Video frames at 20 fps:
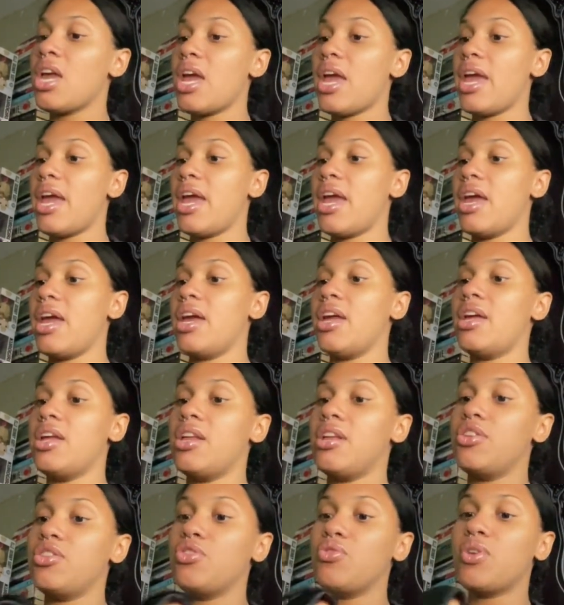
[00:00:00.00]

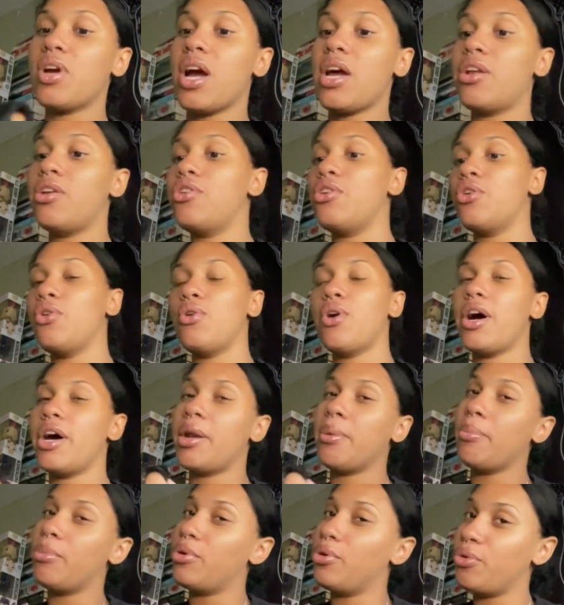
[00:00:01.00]
and you kind of know how to
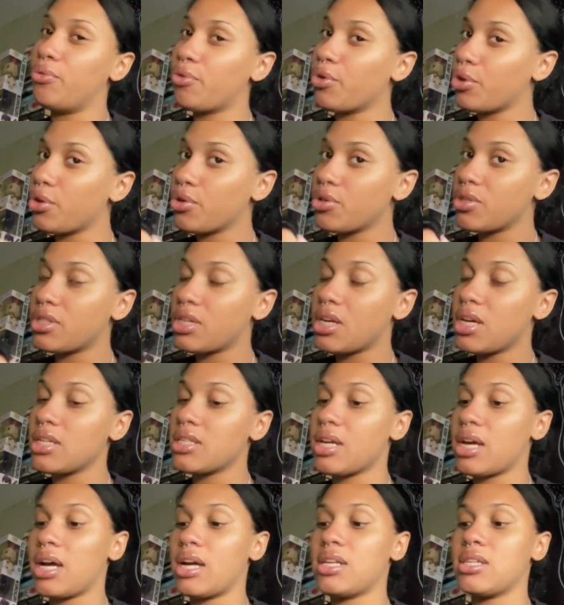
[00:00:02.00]
maneuver those things,
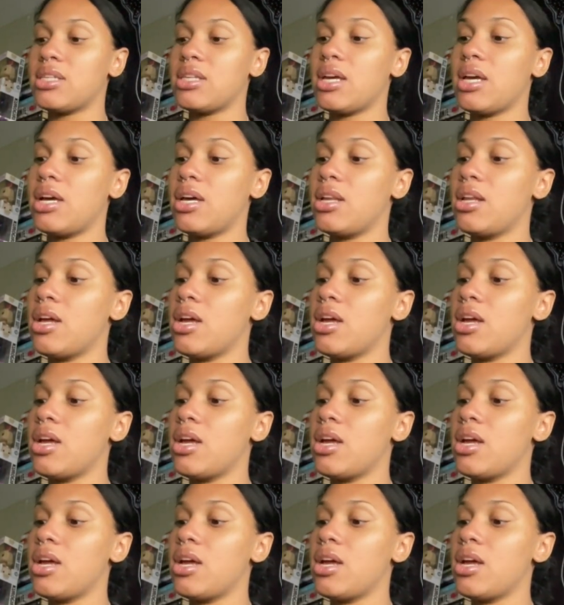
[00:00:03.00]
like I said,